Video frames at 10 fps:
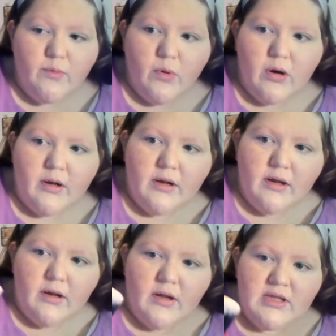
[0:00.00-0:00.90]
where
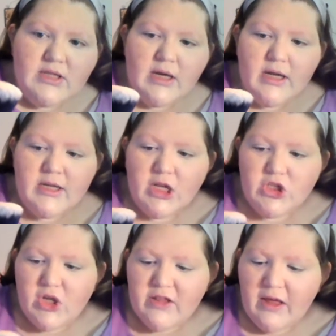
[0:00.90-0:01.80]
it's not going to
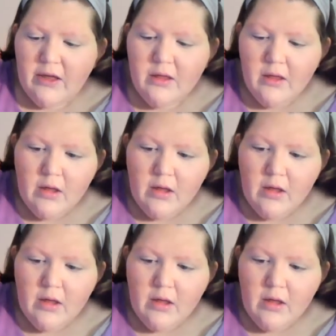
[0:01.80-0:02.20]
touch anything.